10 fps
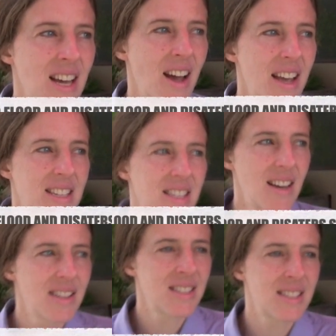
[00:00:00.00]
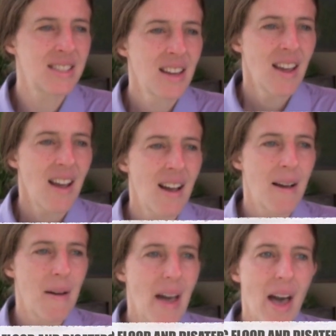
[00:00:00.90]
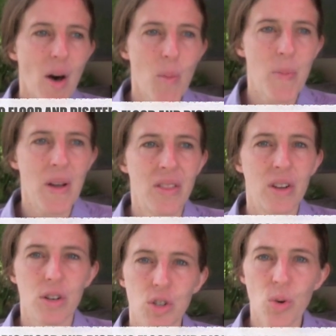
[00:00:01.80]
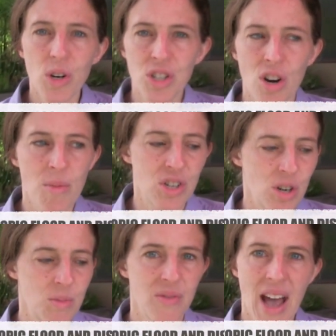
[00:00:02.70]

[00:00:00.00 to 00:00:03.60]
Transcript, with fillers: Uh, it does uh, help in the short term in terms of